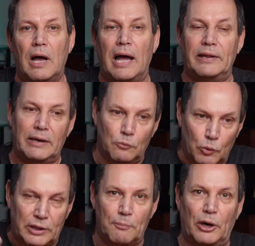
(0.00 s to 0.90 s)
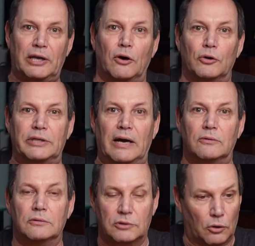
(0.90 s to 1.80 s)
and then we can break it all down.
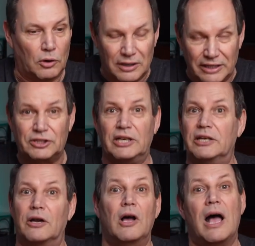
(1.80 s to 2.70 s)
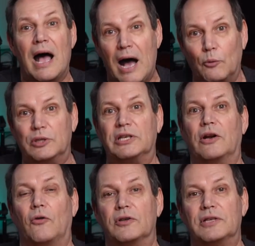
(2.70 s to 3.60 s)
So let's get into how we set
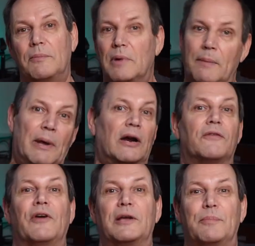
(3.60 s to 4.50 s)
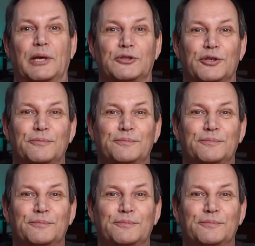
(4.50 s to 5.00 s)
all this up and made our fake beach.